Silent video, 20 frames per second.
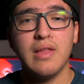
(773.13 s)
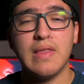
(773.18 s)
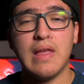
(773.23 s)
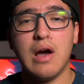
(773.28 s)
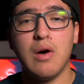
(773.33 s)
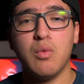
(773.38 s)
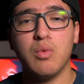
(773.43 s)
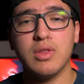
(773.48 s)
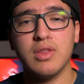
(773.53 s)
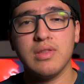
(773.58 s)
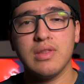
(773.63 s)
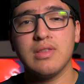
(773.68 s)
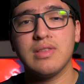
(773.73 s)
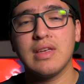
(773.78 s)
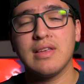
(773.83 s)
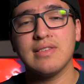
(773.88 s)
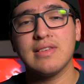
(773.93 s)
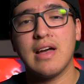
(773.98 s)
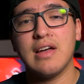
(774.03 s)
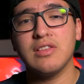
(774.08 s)
Now, one of the
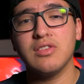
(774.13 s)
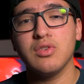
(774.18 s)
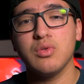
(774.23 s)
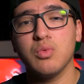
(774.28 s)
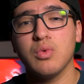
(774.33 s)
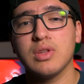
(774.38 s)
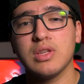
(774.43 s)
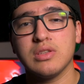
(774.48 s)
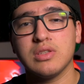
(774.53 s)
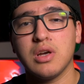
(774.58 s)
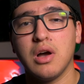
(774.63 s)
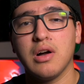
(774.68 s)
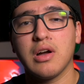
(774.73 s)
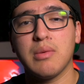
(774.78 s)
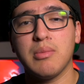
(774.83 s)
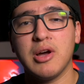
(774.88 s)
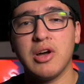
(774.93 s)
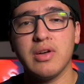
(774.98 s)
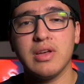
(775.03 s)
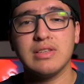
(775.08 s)
things I do want to talk
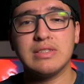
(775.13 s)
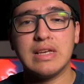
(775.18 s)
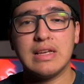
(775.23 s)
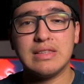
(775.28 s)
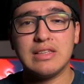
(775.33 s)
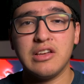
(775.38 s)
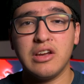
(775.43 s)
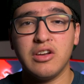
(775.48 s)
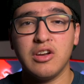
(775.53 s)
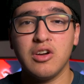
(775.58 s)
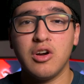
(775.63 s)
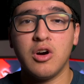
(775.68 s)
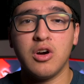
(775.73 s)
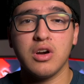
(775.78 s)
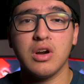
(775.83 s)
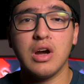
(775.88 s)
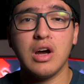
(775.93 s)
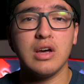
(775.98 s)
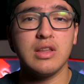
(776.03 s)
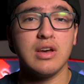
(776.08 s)
about is that there
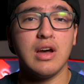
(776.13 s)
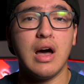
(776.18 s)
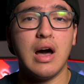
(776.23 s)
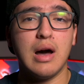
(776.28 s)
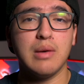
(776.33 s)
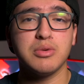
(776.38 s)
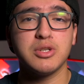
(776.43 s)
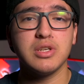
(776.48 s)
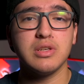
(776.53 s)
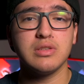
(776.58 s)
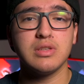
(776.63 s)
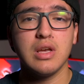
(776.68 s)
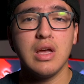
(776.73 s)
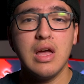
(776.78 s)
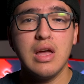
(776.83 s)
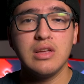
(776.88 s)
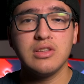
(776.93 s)
are other options.